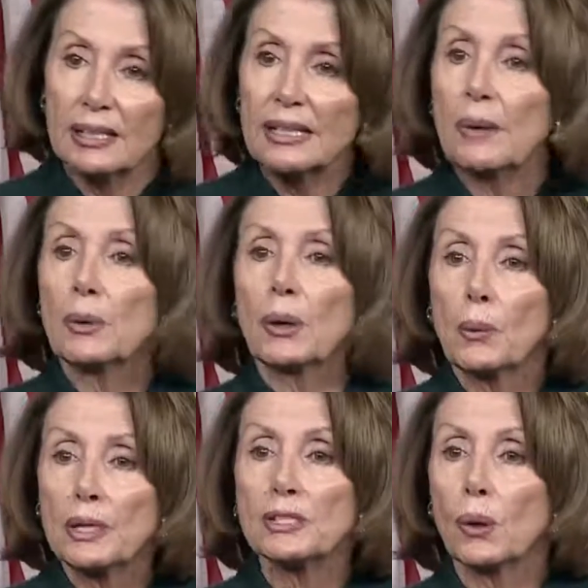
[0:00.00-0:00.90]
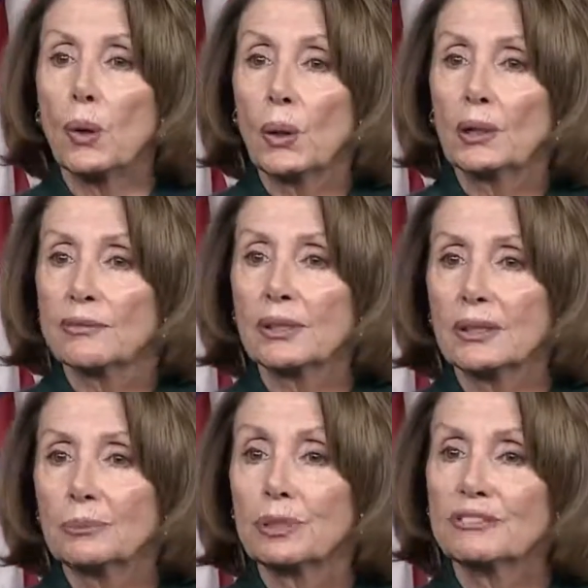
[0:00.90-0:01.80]
And I won't go into all of the
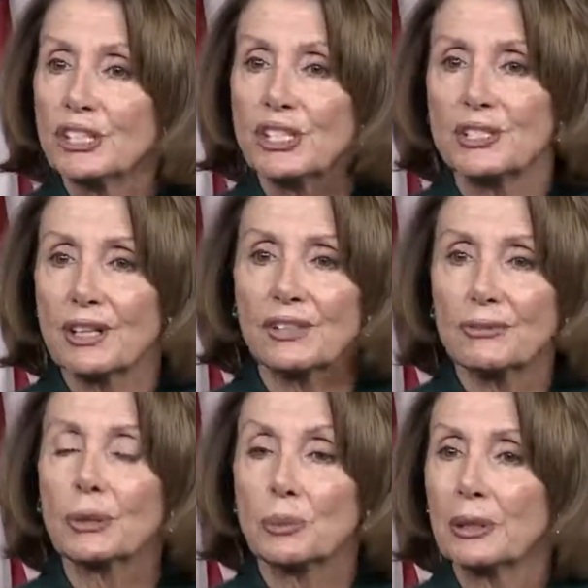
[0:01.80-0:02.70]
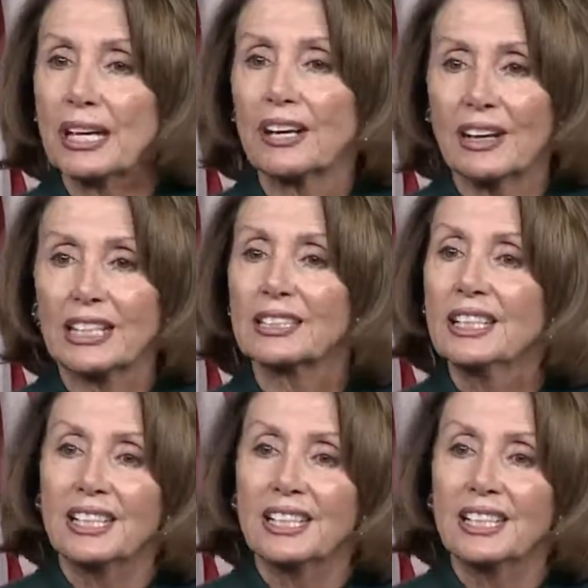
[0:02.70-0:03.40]
provisions of the Affordable Care Act,